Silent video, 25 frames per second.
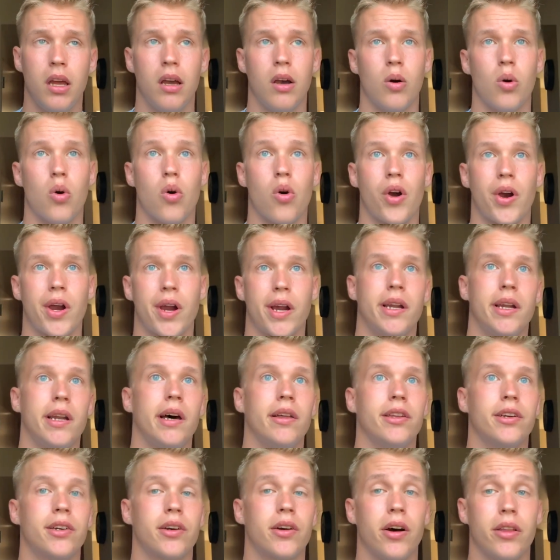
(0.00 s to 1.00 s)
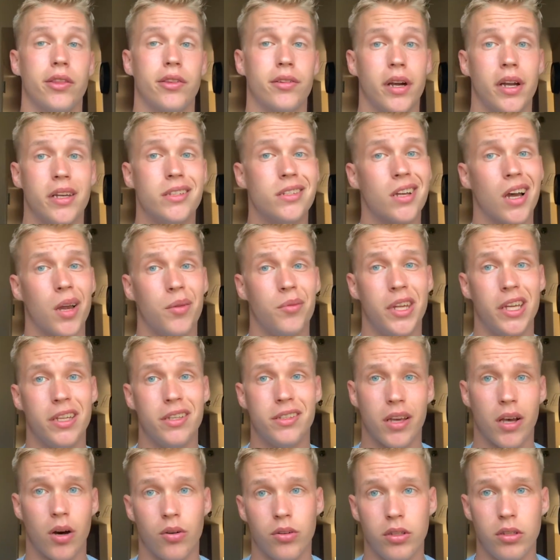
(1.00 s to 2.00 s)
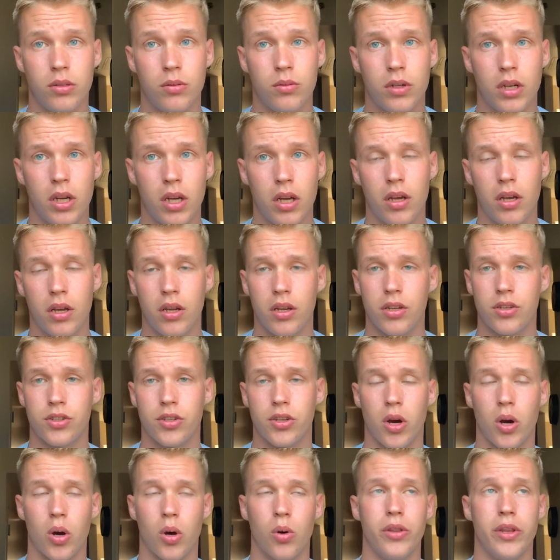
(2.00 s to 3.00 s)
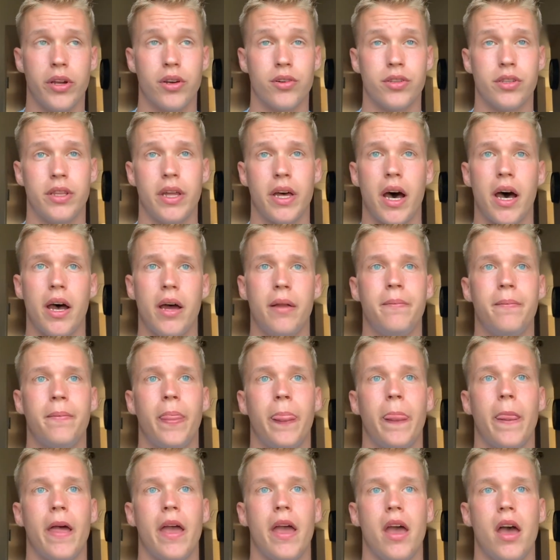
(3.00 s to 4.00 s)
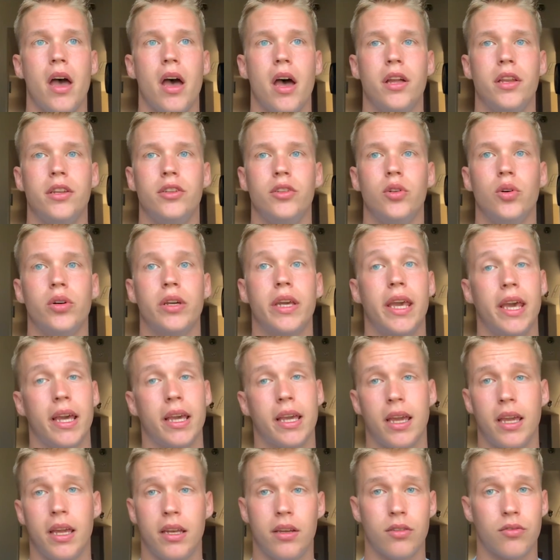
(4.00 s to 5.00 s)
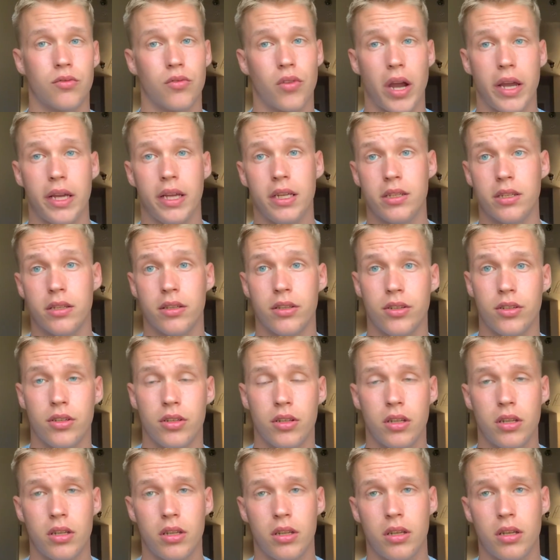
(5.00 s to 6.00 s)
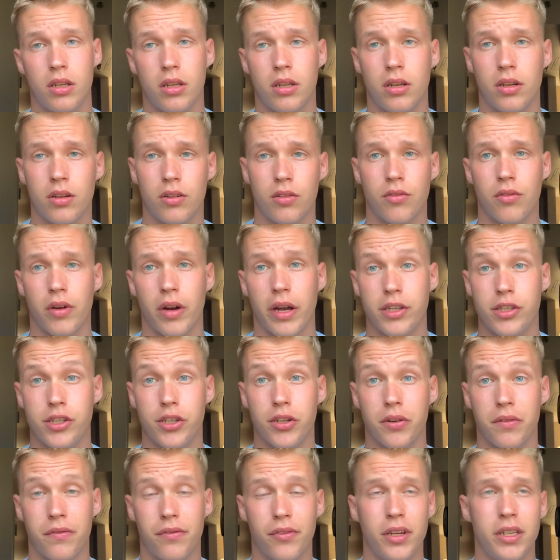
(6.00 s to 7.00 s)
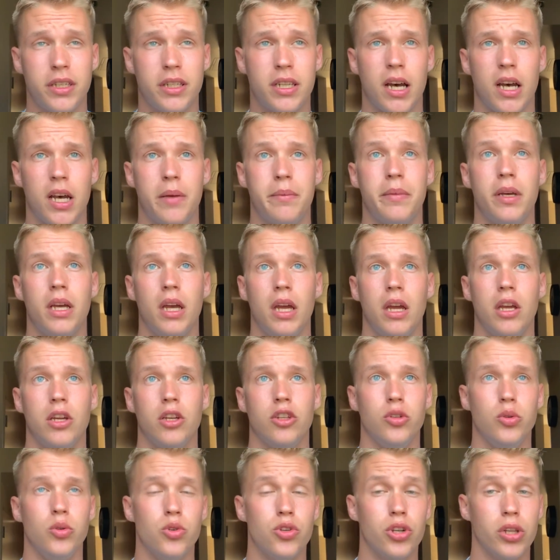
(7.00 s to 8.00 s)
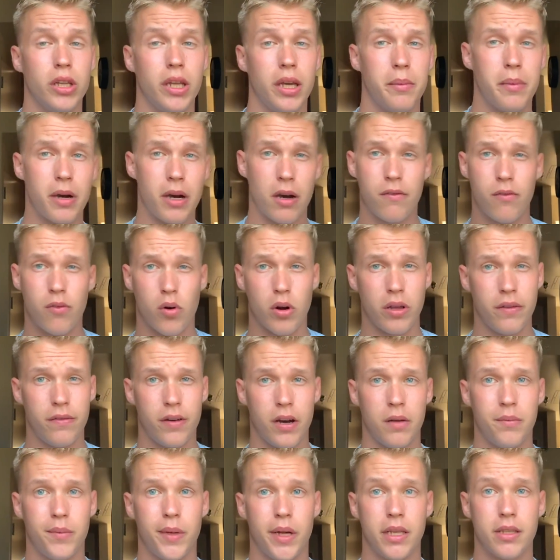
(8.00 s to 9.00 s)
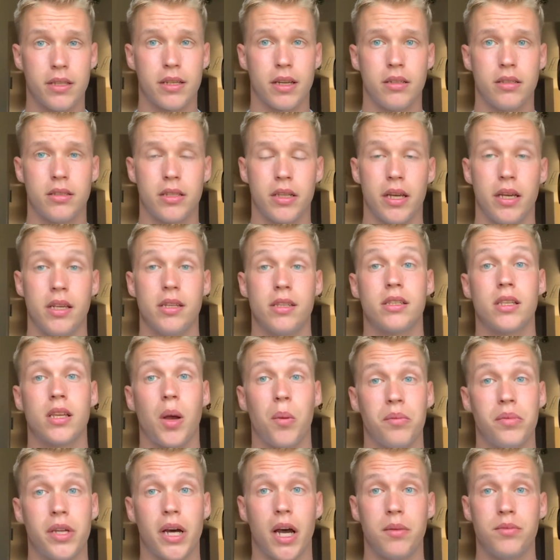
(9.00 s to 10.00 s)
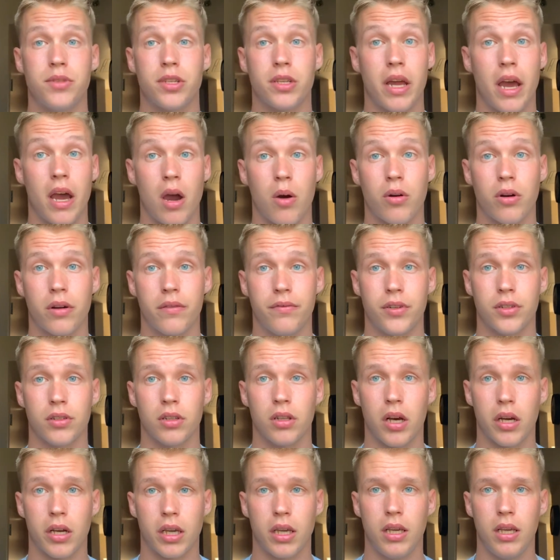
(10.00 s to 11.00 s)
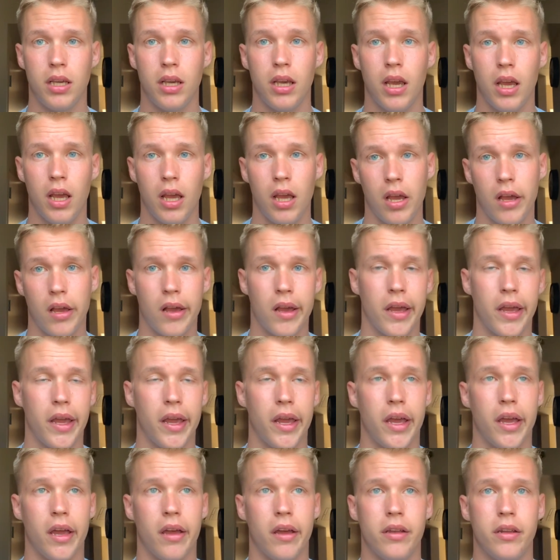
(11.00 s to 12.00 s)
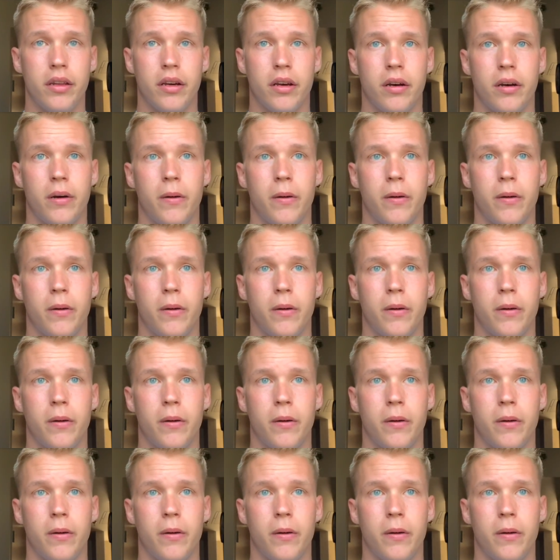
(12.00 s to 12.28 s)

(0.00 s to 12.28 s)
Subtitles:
or another authorized time they tell you. So there's that, and they'll kick it right into your free time. Usually about 45 minutes, I'd say, sometimes an hour if you're lucky. And